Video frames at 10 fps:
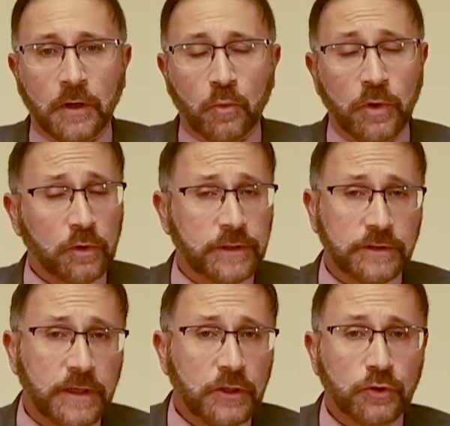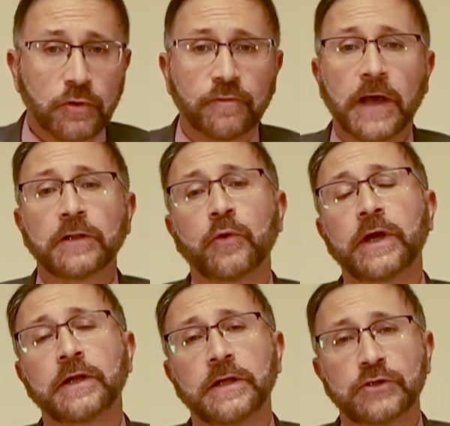We will continue to
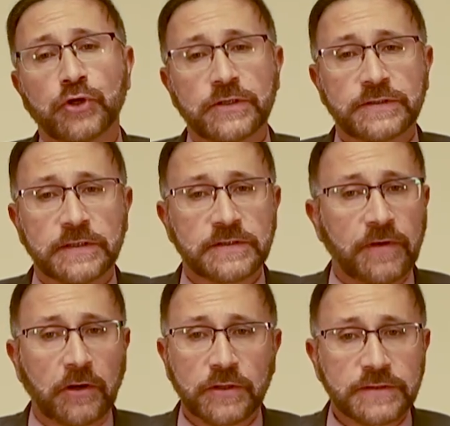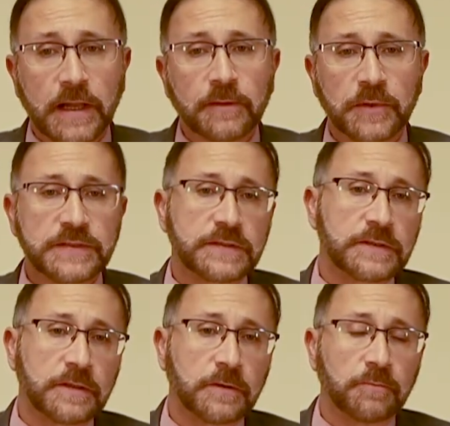evaluate and adjust its various elements,